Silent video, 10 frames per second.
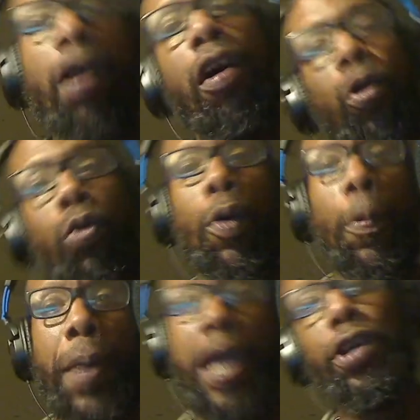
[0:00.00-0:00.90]
oh, well,
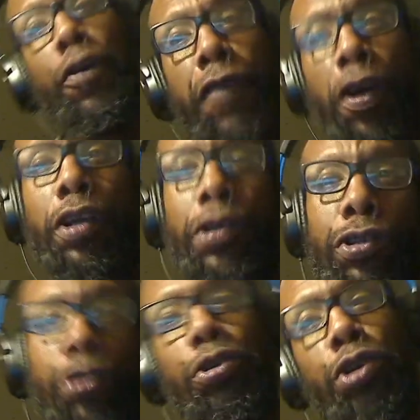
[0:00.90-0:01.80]
do your fucking
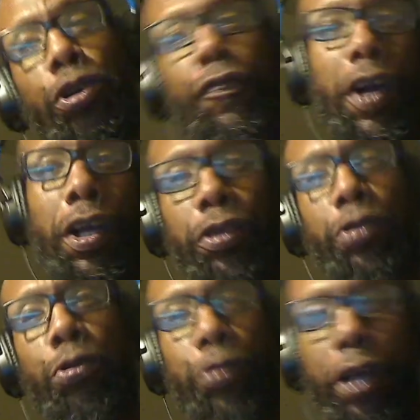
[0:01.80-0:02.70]

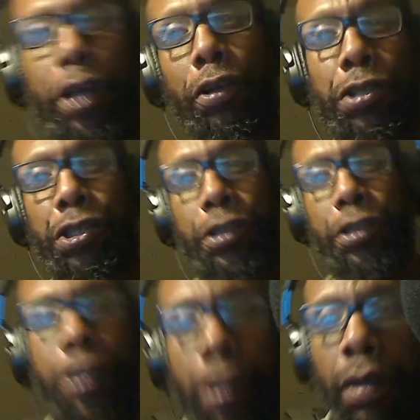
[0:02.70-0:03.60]
due
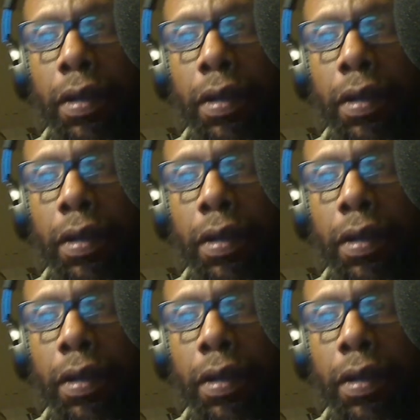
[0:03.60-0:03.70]
diligence.